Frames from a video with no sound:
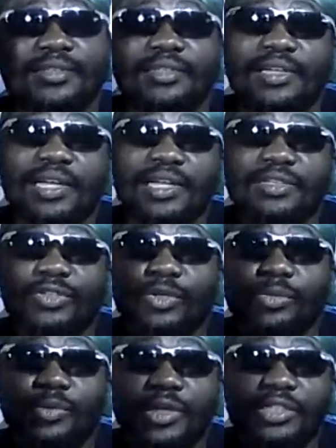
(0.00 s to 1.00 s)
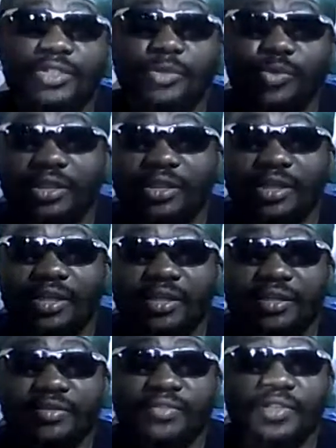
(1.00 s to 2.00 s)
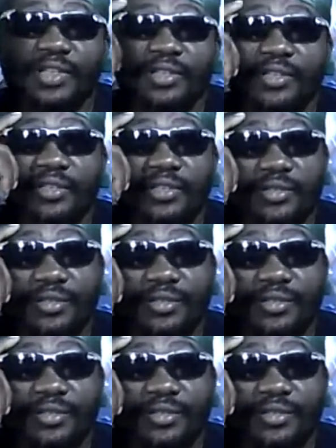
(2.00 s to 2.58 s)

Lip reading: Hands up greatly identified.